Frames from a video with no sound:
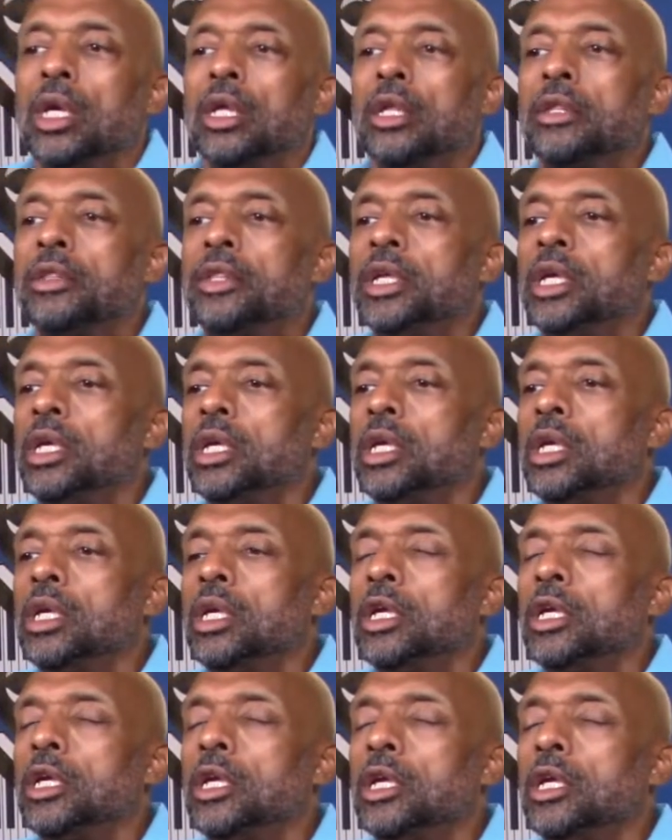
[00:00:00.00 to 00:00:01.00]

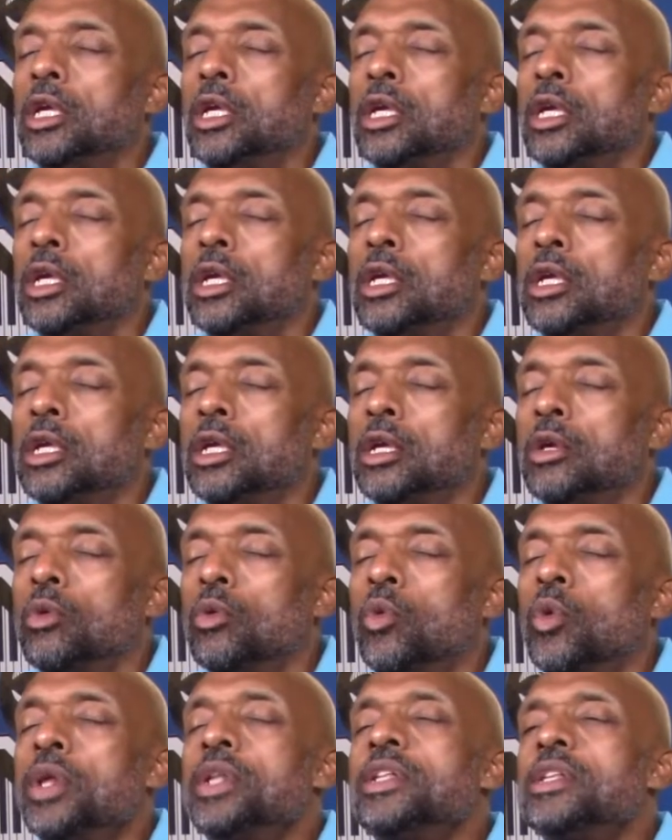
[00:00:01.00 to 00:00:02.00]
the
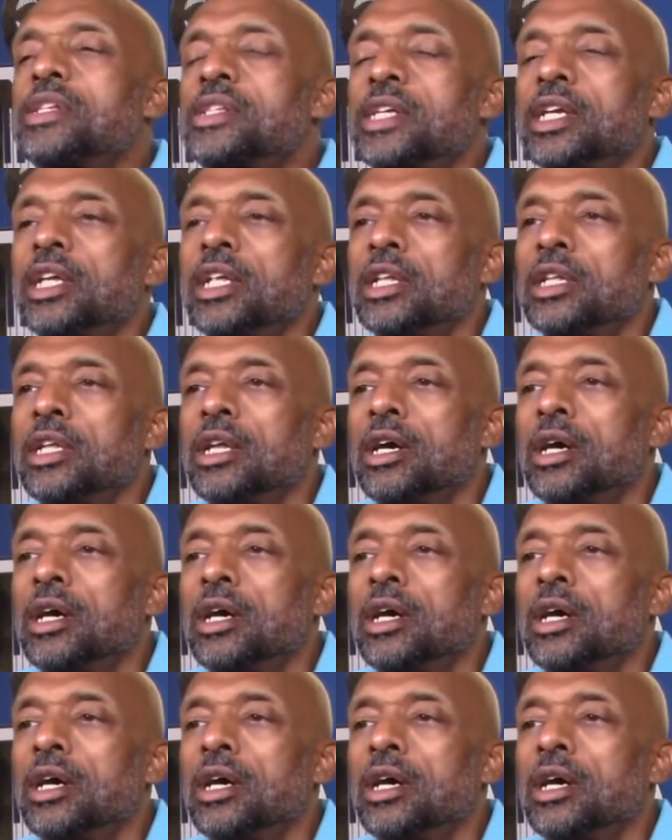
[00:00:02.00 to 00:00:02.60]
witnessing